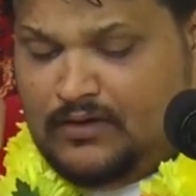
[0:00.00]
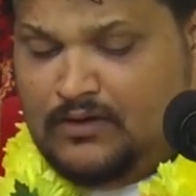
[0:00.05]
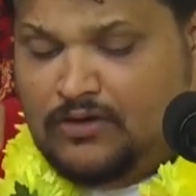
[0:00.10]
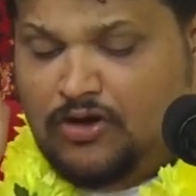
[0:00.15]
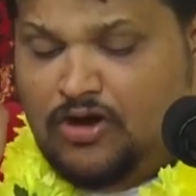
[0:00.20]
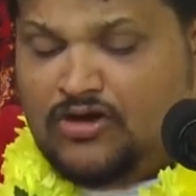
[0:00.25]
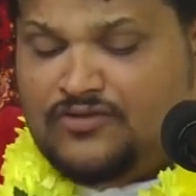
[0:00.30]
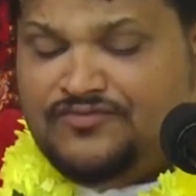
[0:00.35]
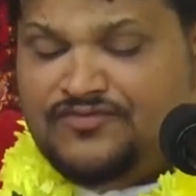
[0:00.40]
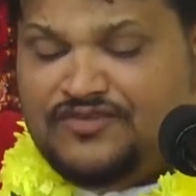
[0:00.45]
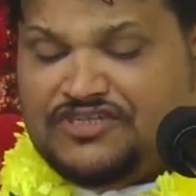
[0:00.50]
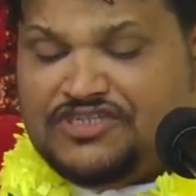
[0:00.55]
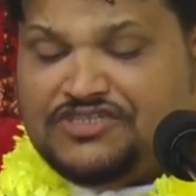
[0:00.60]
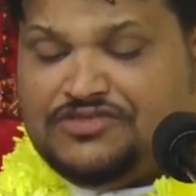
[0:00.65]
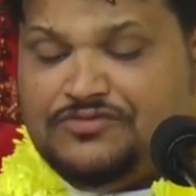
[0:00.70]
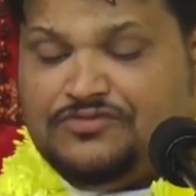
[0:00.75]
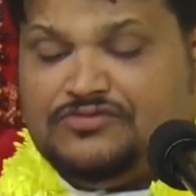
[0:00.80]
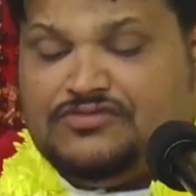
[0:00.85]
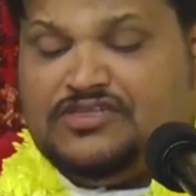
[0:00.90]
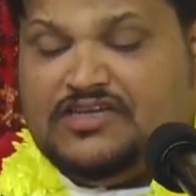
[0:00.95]
Lord
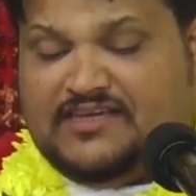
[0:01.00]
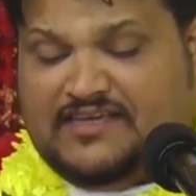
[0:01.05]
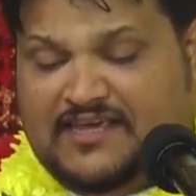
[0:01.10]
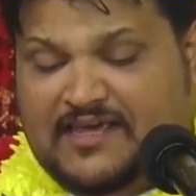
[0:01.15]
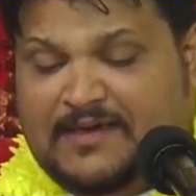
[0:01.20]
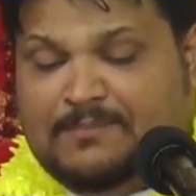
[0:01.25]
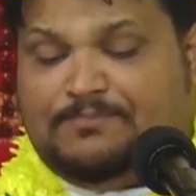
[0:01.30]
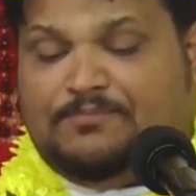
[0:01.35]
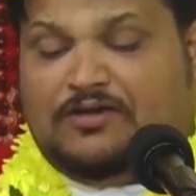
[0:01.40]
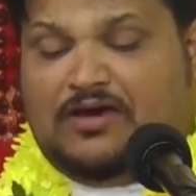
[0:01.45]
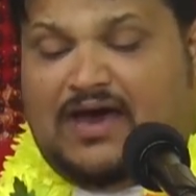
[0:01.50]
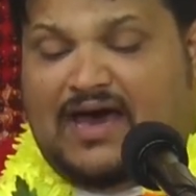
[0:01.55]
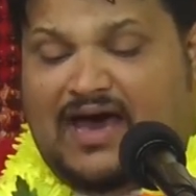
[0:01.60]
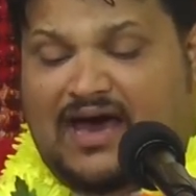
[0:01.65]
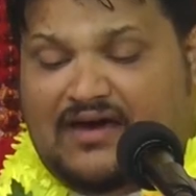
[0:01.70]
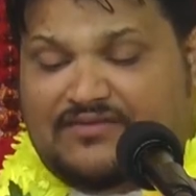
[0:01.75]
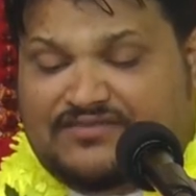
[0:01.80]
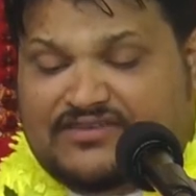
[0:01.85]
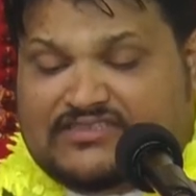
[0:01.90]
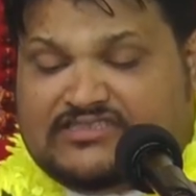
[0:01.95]
Vishnu to keep, to
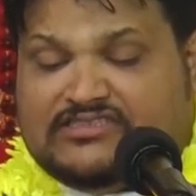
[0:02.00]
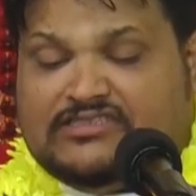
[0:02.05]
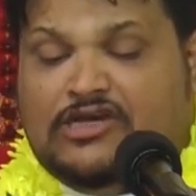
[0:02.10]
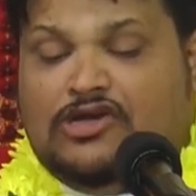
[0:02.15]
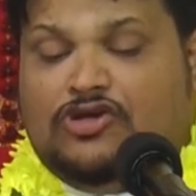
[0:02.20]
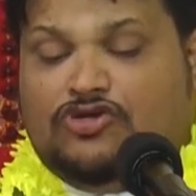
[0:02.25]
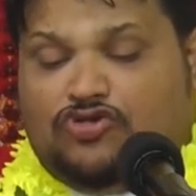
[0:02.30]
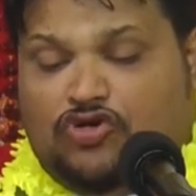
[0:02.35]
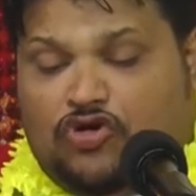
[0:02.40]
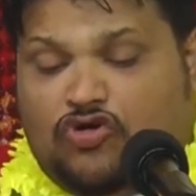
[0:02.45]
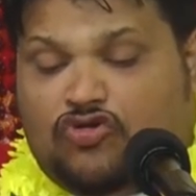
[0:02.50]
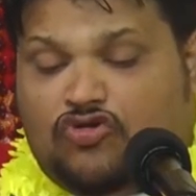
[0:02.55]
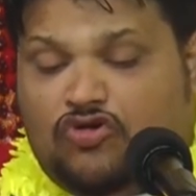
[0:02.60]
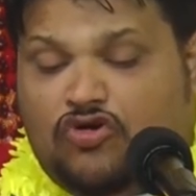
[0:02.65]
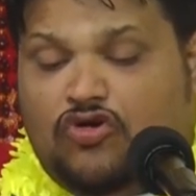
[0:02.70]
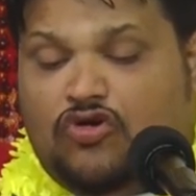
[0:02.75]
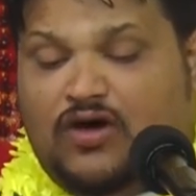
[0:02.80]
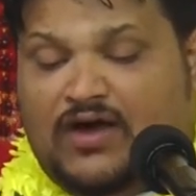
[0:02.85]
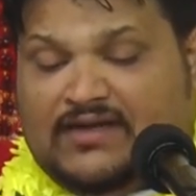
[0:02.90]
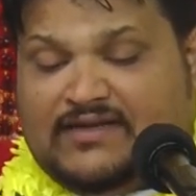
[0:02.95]
harvest, to
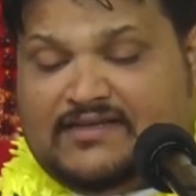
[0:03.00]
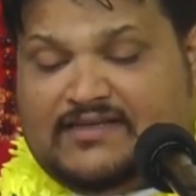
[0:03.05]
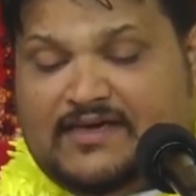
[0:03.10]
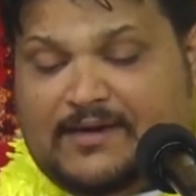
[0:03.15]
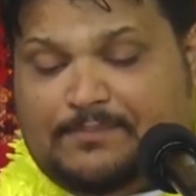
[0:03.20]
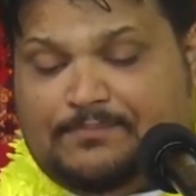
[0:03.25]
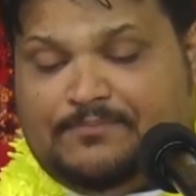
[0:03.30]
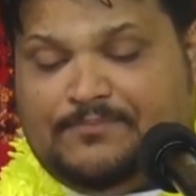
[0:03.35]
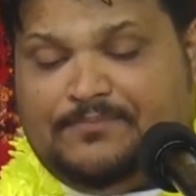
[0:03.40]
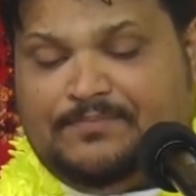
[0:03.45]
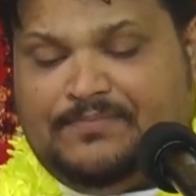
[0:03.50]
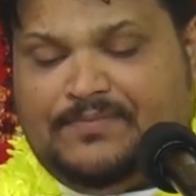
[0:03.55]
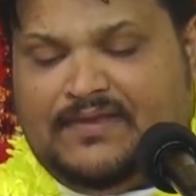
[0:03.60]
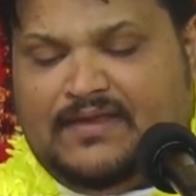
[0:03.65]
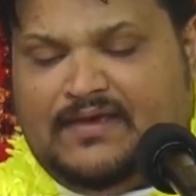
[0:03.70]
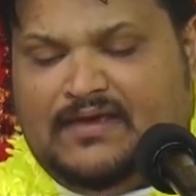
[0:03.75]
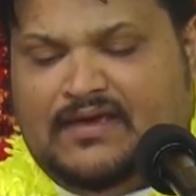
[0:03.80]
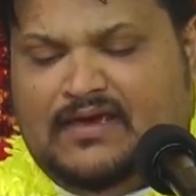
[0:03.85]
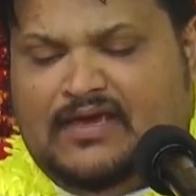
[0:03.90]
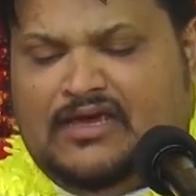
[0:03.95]
grow and keep,
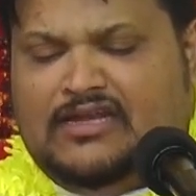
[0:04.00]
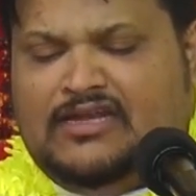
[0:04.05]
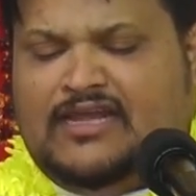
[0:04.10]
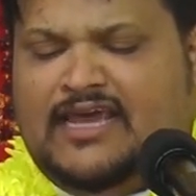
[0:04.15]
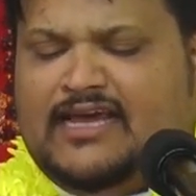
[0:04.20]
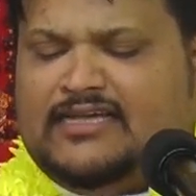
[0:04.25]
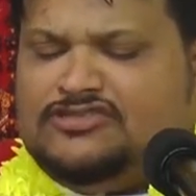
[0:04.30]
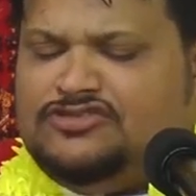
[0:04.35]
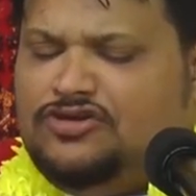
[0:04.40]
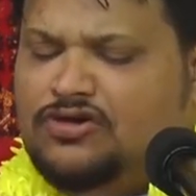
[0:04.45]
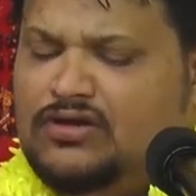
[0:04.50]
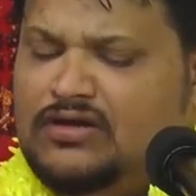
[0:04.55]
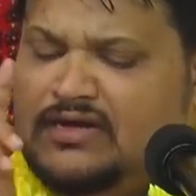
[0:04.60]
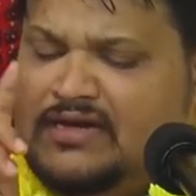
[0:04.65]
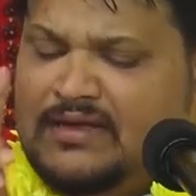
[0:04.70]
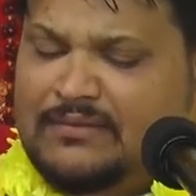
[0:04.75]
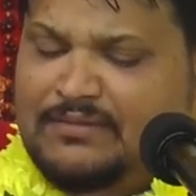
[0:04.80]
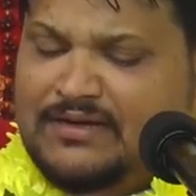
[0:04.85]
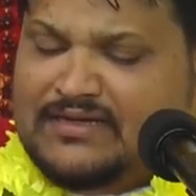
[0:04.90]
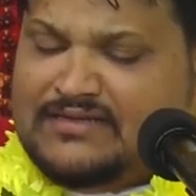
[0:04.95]
there is no
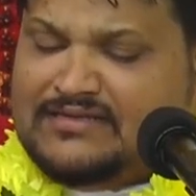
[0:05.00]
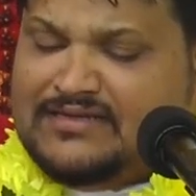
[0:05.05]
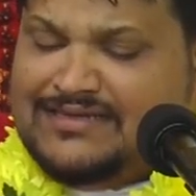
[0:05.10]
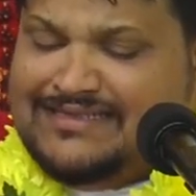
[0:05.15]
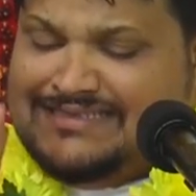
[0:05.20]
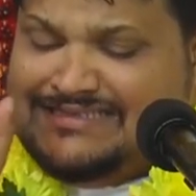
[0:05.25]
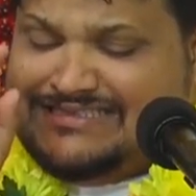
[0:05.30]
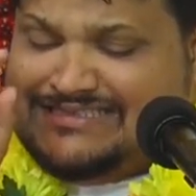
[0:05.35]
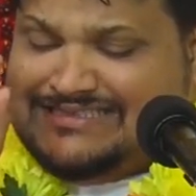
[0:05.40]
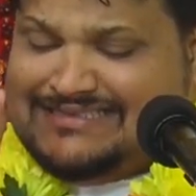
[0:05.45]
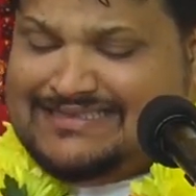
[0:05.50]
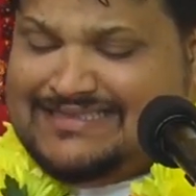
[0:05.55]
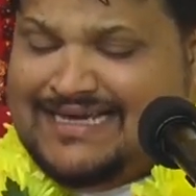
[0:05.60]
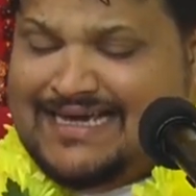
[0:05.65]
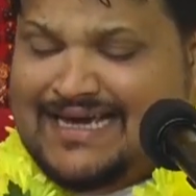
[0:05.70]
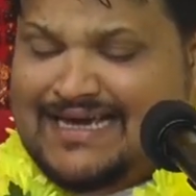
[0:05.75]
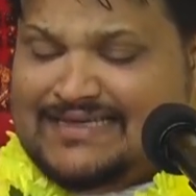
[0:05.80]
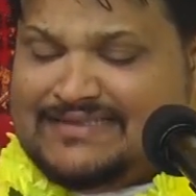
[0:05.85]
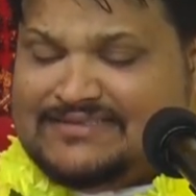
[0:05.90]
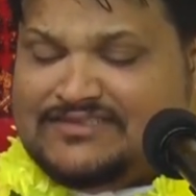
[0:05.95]
limit to these
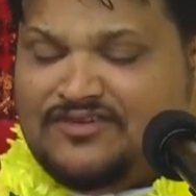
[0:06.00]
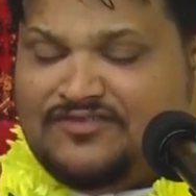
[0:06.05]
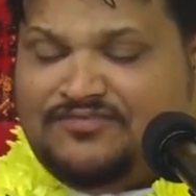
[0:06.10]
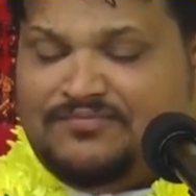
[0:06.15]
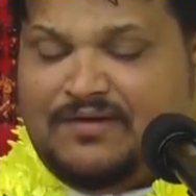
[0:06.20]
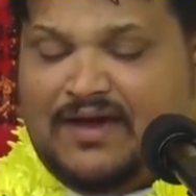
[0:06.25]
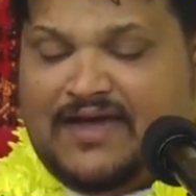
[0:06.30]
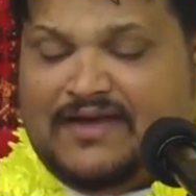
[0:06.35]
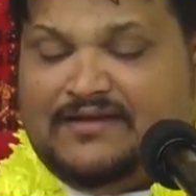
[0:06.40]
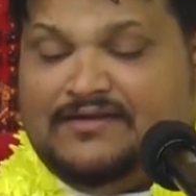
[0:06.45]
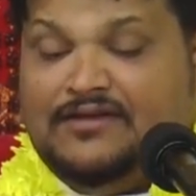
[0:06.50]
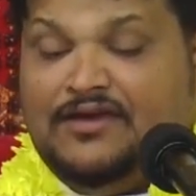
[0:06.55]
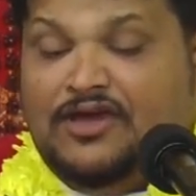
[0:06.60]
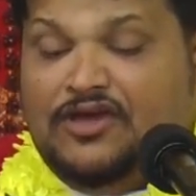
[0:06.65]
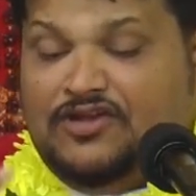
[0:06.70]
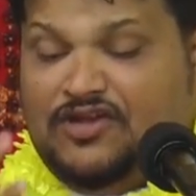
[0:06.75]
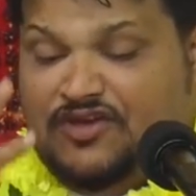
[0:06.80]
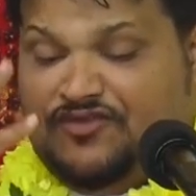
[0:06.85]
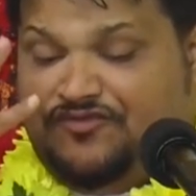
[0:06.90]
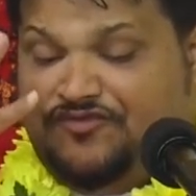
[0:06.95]
tears of mine.
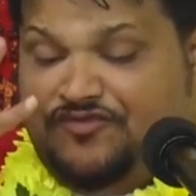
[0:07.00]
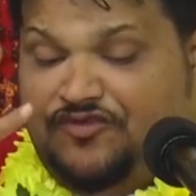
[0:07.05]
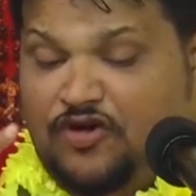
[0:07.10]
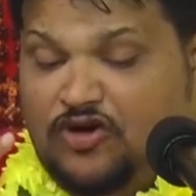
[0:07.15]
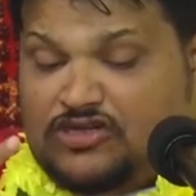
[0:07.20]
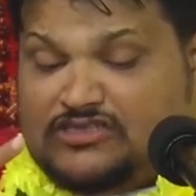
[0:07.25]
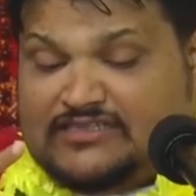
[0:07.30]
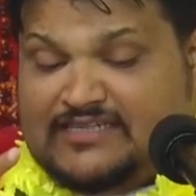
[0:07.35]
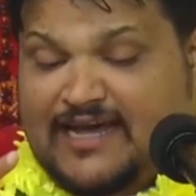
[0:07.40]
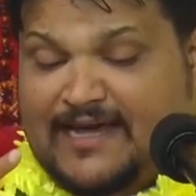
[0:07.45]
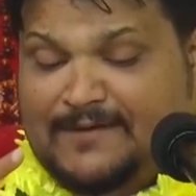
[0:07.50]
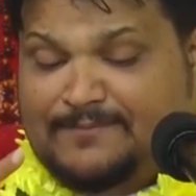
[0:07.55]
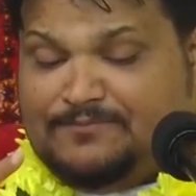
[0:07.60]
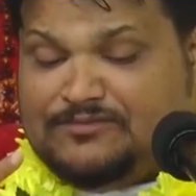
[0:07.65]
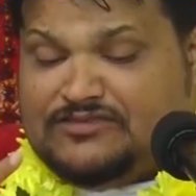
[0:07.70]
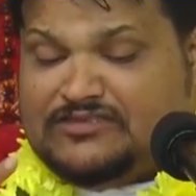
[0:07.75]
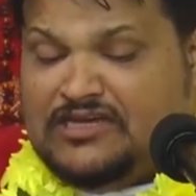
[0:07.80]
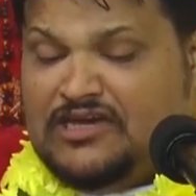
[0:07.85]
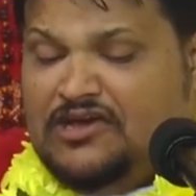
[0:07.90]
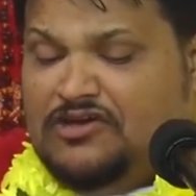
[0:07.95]
The four
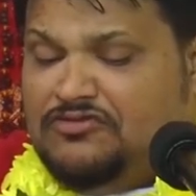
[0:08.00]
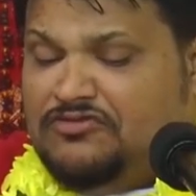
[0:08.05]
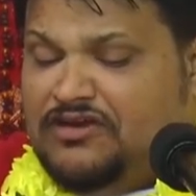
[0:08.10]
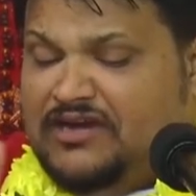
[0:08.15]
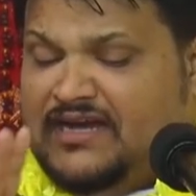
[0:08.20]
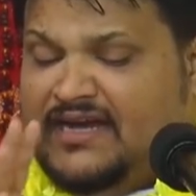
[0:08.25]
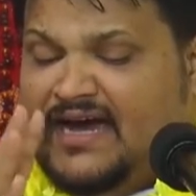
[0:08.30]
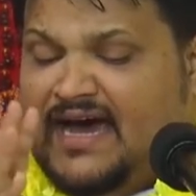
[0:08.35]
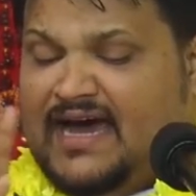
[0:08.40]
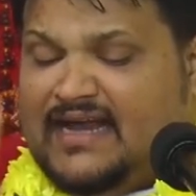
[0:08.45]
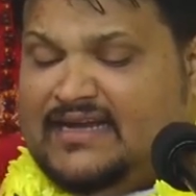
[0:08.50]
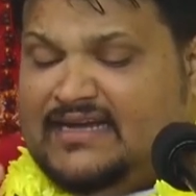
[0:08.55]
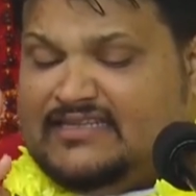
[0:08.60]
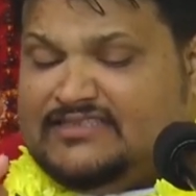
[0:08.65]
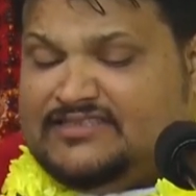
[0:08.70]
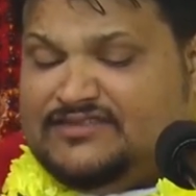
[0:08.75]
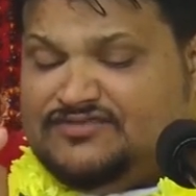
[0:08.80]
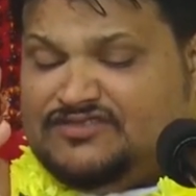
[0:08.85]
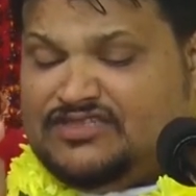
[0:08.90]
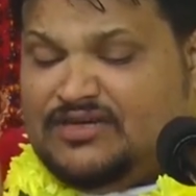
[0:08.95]
types,
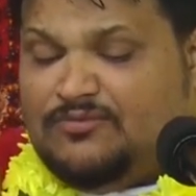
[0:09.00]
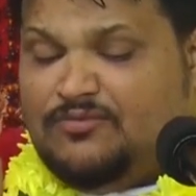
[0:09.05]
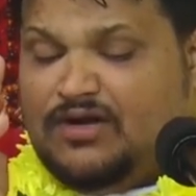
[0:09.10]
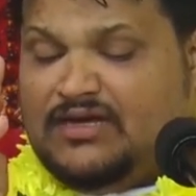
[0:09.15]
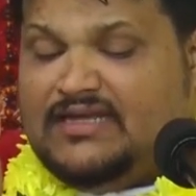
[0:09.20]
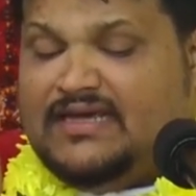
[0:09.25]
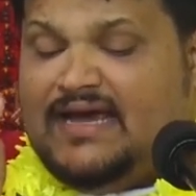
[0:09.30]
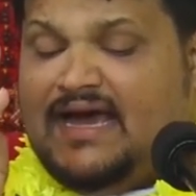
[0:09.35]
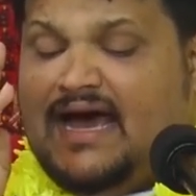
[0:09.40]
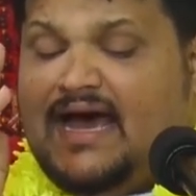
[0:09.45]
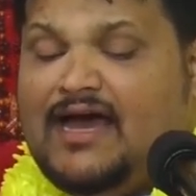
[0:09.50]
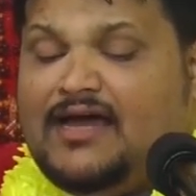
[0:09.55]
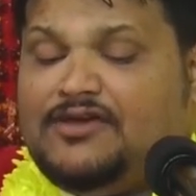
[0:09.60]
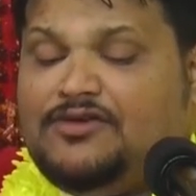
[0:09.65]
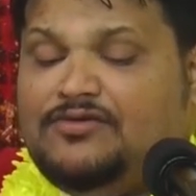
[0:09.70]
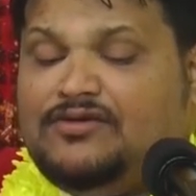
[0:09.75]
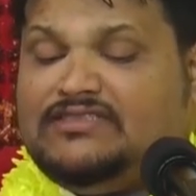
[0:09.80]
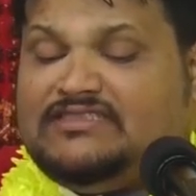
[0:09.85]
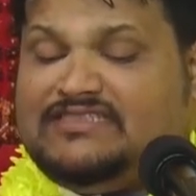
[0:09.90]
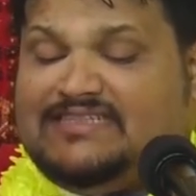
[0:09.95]
regardless if somebody
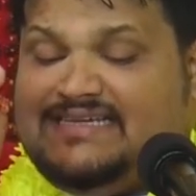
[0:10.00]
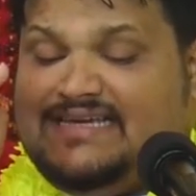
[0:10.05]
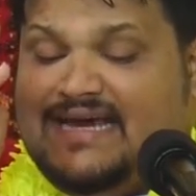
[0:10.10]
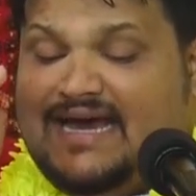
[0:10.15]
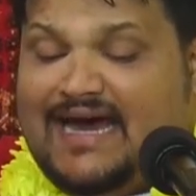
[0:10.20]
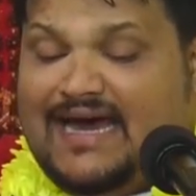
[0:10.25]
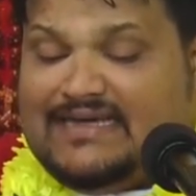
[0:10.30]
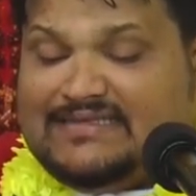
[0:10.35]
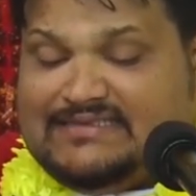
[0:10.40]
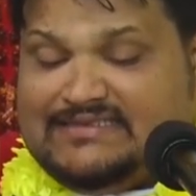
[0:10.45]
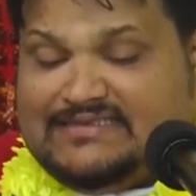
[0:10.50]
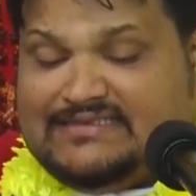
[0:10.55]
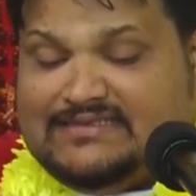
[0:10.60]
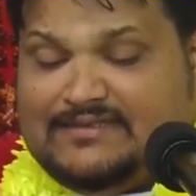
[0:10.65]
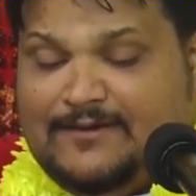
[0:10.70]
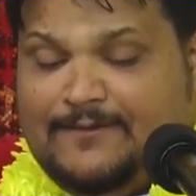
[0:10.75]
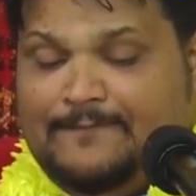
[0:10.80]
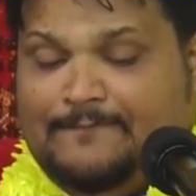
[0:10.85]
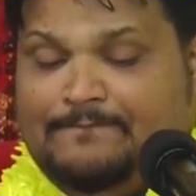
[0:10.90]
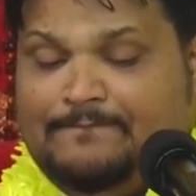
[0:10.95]
argues, caste,